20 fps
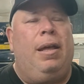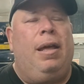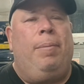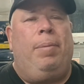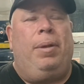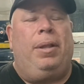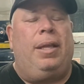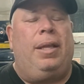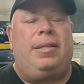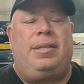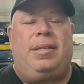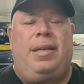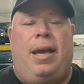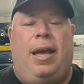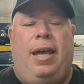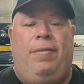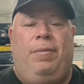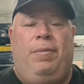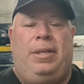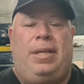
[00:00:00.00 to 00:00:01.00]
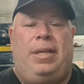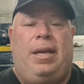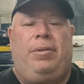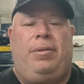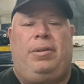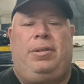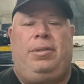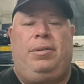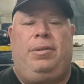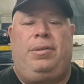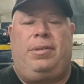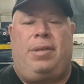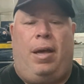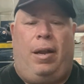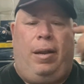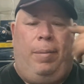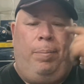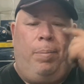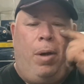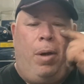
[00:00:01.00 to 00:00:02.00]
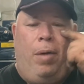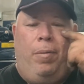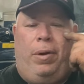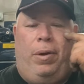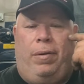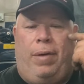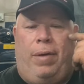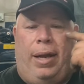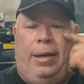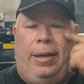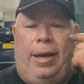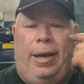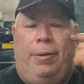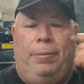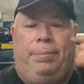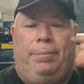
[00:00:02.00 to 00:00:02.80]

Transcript: But let's say I went down to Tucson and bought one right now.